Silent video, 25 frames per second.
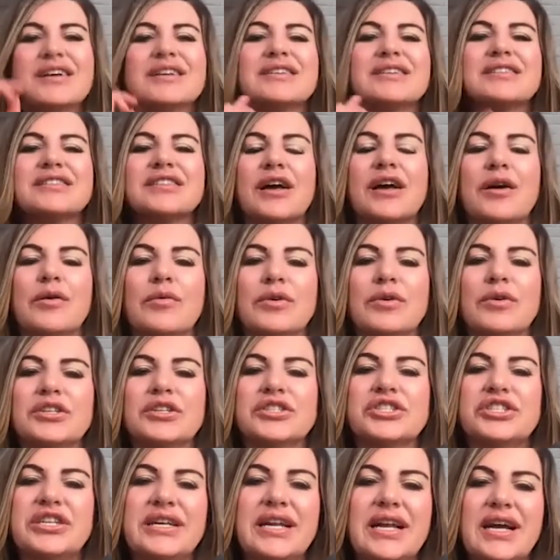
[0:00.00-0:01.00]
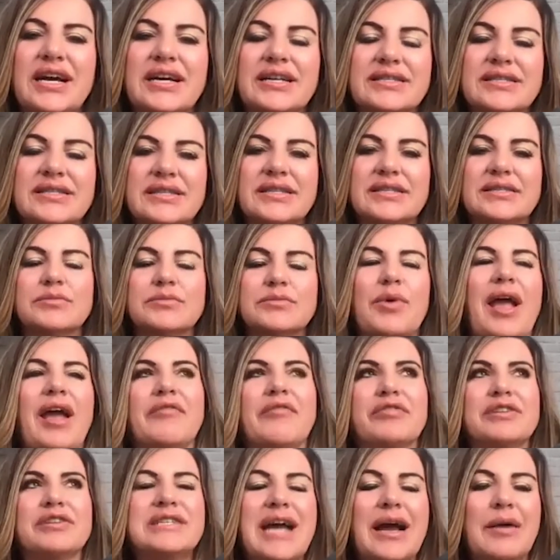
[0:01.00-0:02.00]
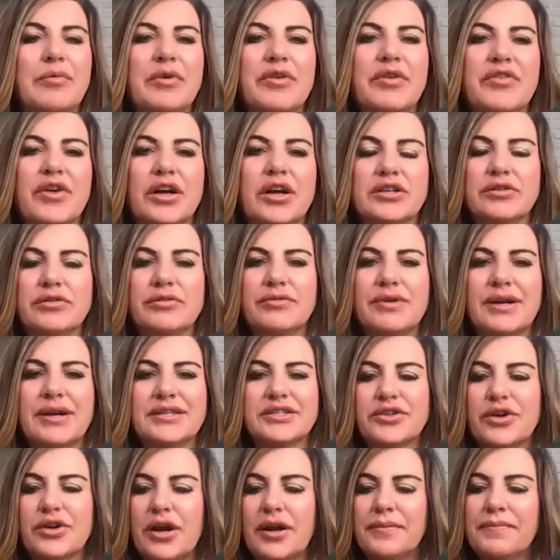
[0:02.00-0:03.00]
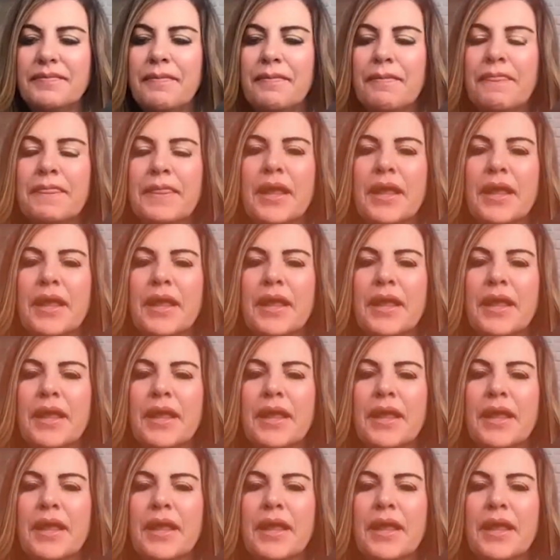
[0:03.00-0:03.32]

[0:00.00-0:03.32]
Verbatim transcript: So, what she does is every time we've gone to a restaurant,